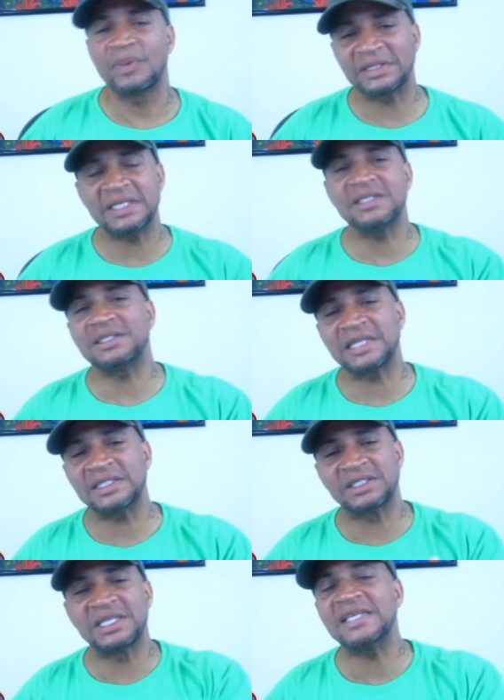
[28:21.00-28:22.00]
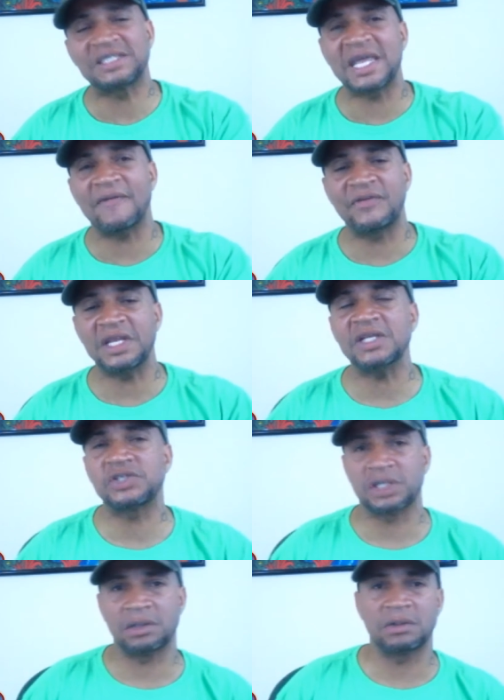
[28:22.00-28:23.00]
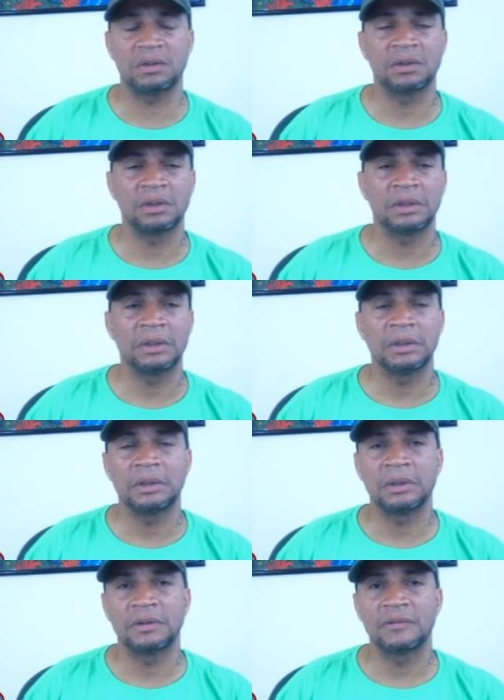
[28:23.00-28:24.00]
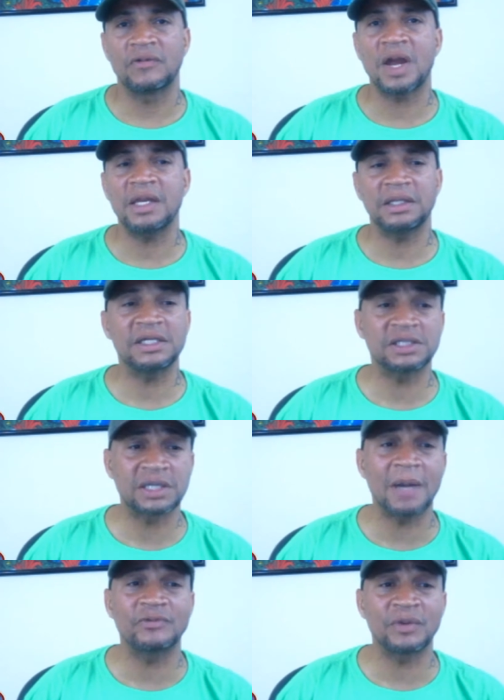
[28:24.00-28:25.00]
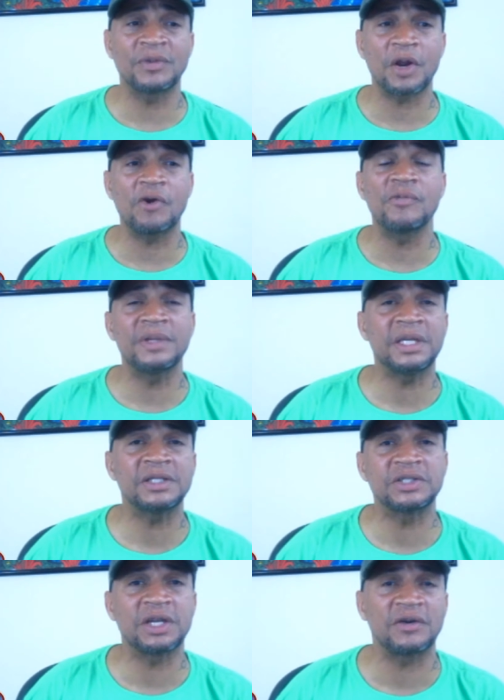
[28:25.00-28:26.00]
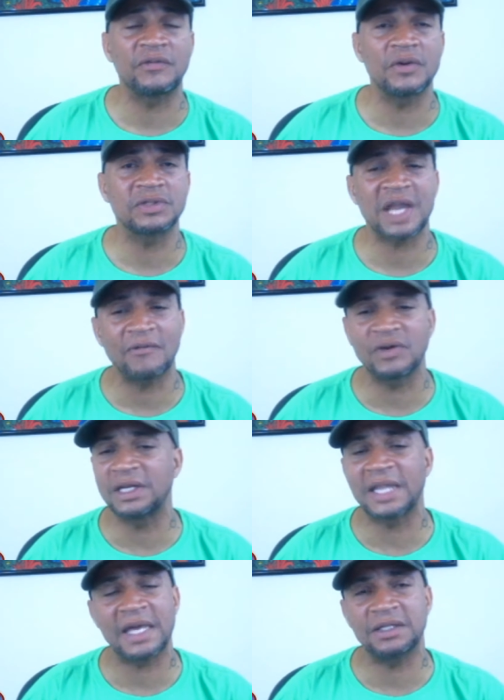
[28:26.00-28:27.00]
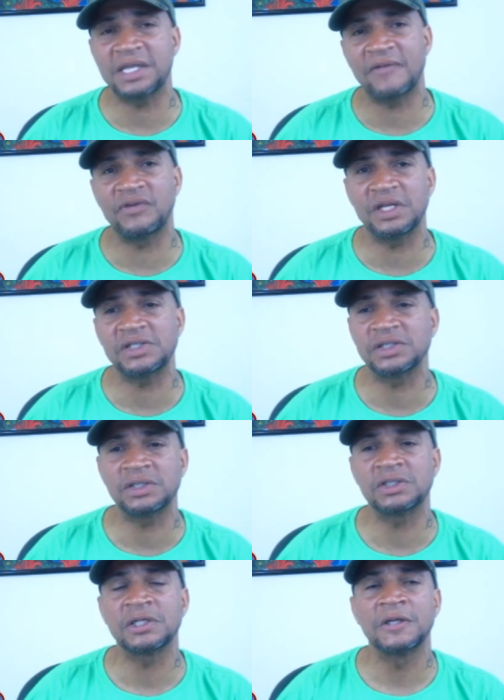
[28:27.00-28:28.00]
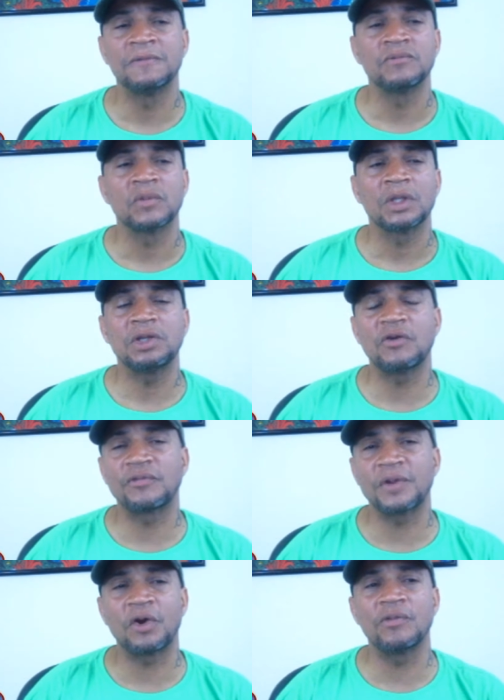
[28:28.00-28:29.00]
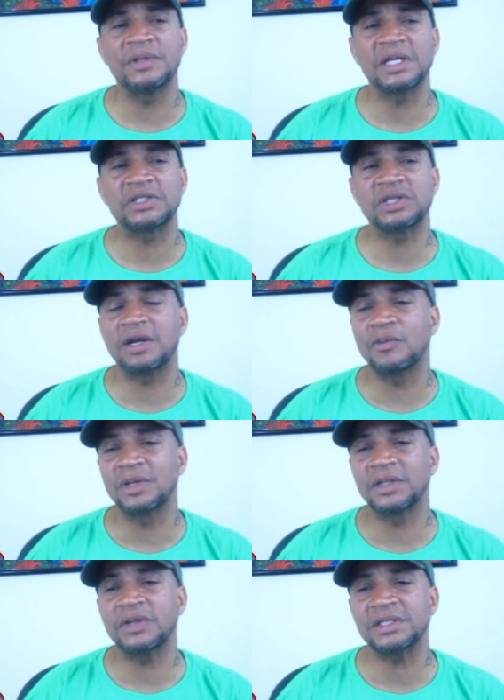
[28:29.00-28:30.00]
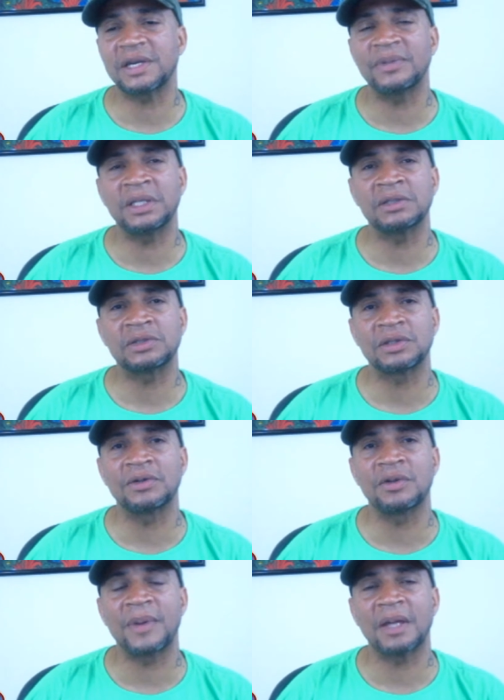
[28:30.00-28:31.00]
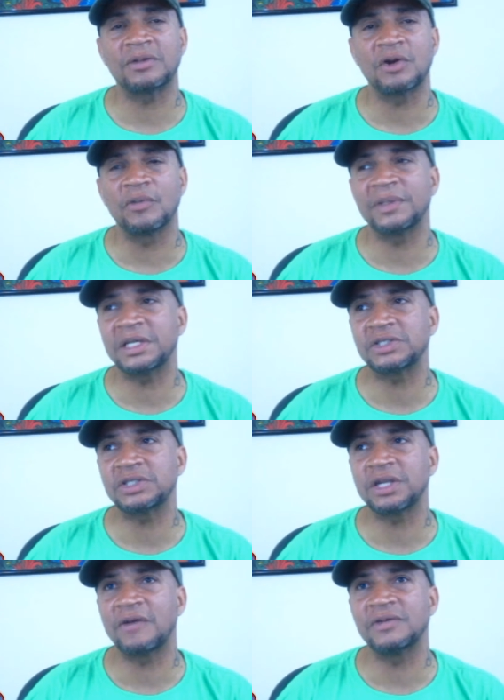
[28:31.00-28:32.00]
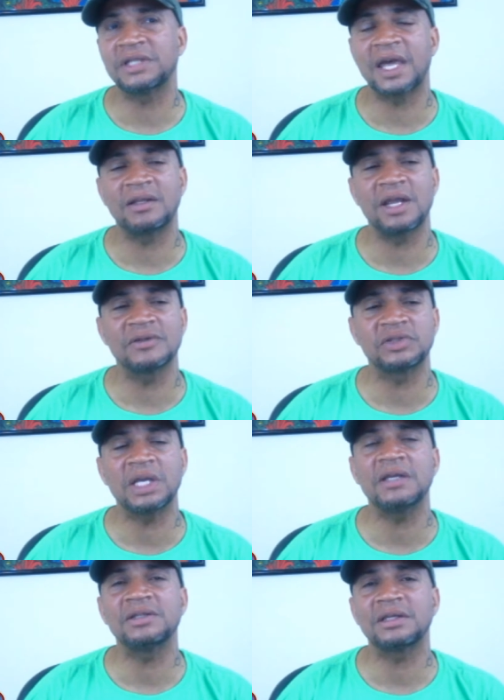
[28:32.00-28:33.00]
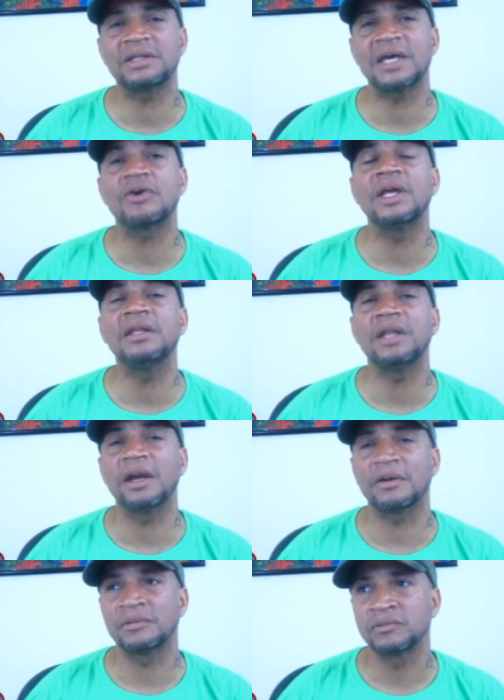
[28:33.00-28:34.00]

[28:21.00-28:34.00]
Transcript: But this definition, right? This comes from the Urban Dictionary, folks. And I've read a lot of definitions from the Urban Dictionary. One of the things I began to learn about the Urban Dictionary is that there's things that are in there